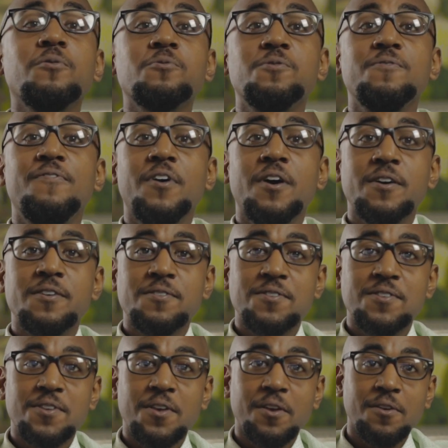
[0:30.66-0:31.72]
culture
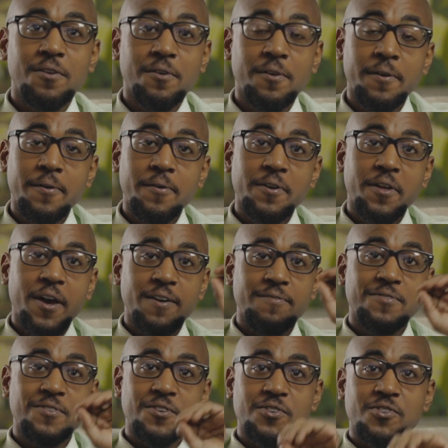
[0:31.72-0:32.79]
fans. You're going to
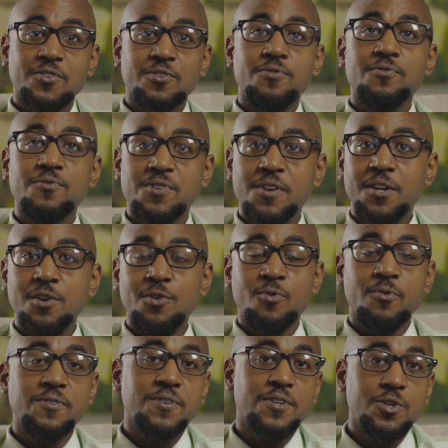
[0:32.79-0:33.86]
have to excuse any
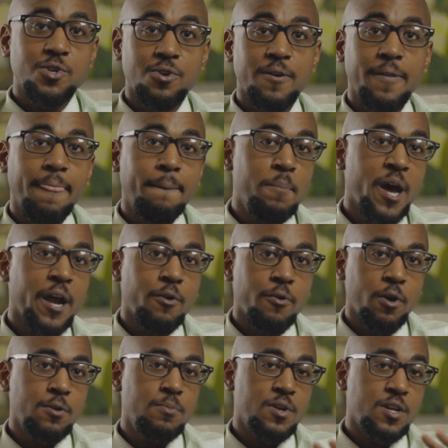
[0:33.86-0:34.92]
noise that you hear in the background